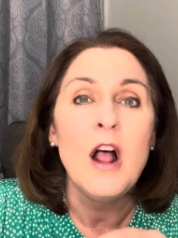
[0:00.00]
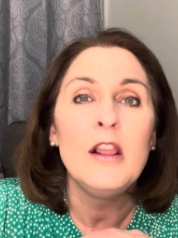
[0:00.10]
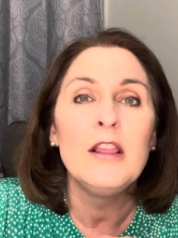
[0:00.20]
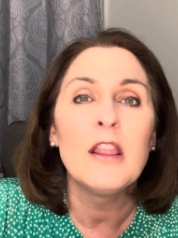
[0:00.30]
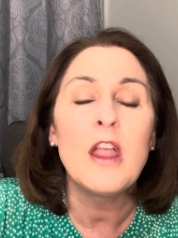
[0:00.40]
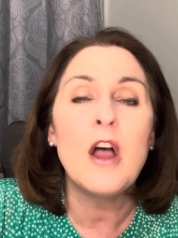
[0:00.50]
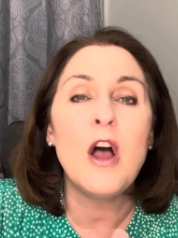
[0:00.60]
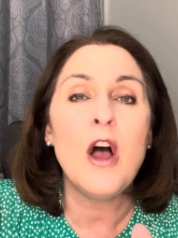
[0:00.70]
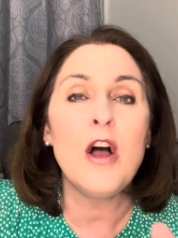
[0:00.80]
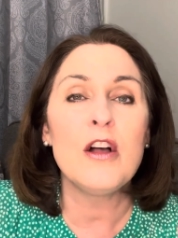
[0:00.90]

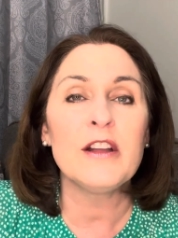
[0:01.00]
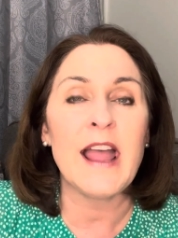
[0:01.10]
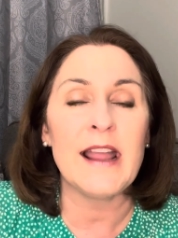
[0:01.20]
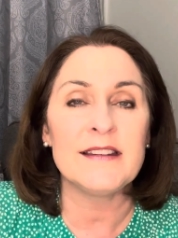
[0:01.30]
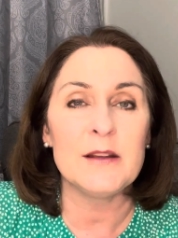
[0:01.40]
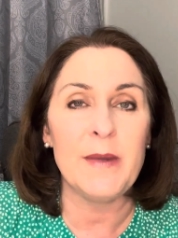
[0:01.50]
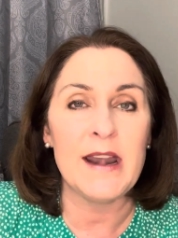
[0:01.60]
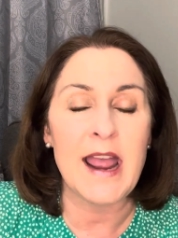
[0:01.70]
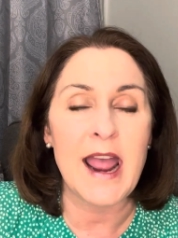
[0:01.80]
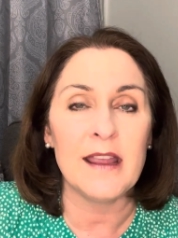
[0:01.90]
long-acting
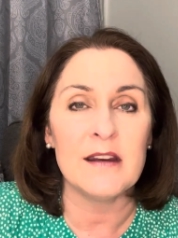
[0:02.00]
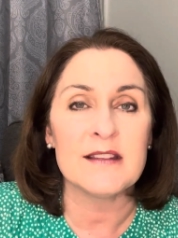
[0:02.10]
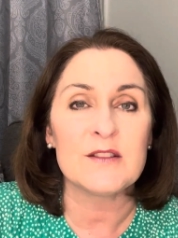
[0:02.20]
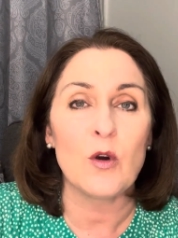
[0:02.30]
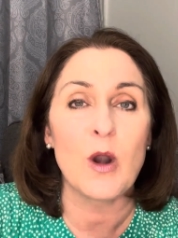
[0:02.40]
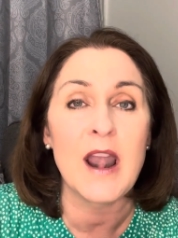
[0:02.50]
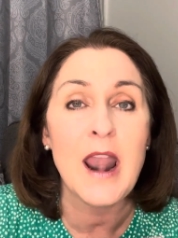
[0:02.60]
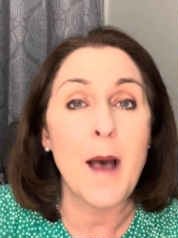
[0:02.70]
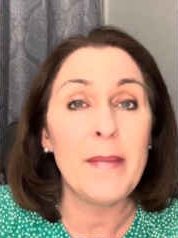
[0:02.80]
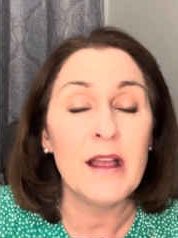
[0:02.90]
beta agonist, or
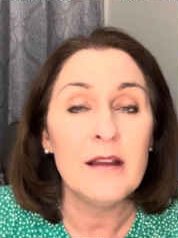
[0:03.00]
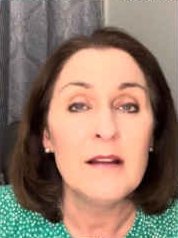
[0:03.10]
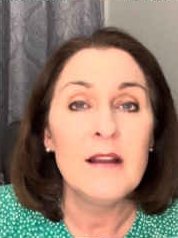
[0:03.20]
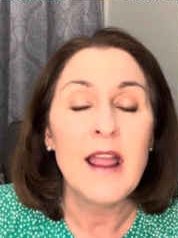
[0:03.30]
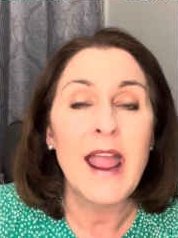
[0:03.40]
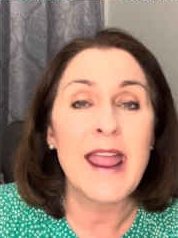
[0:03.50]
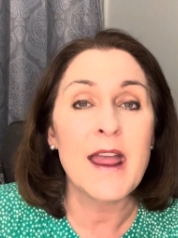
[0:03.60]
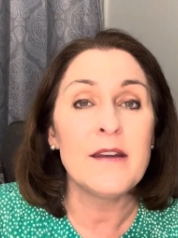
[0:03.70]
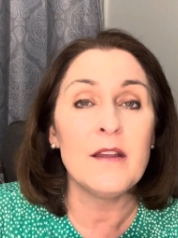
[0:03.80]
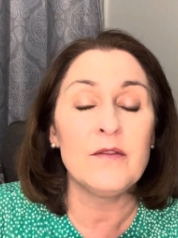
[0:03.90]
LABA,
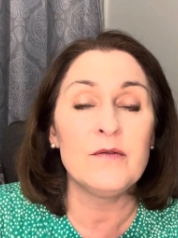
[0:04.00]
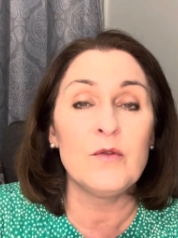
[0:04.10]
and